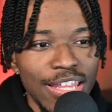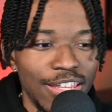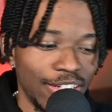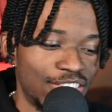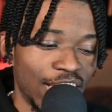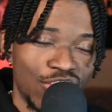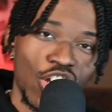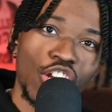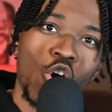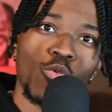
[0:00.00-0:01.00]
the
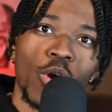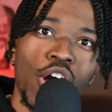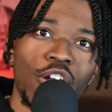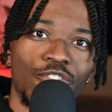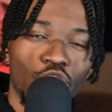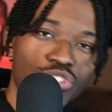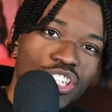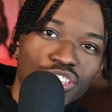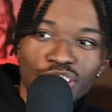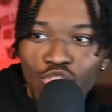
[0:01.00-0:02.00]
16-0 run
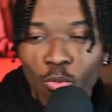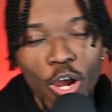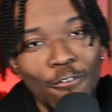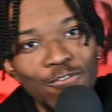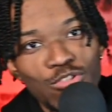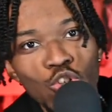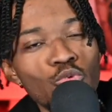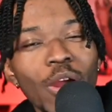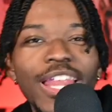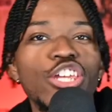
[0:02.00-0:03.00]
versus the 12-2,
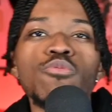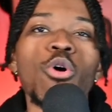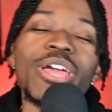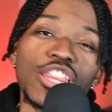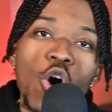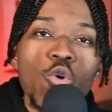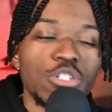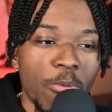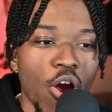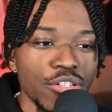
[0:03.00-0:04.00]
right? Like you won't get those
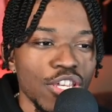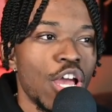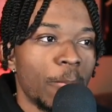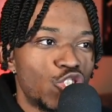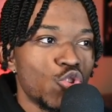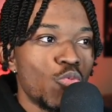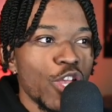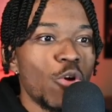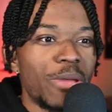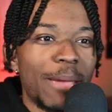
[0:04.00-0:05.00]
most parts, but you
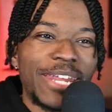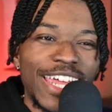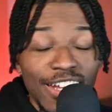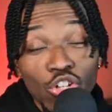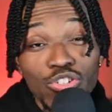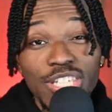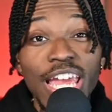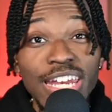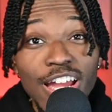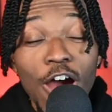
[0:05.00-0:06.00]
will be able to get an
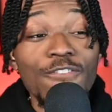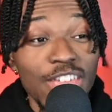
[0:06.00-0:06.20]
understanding of the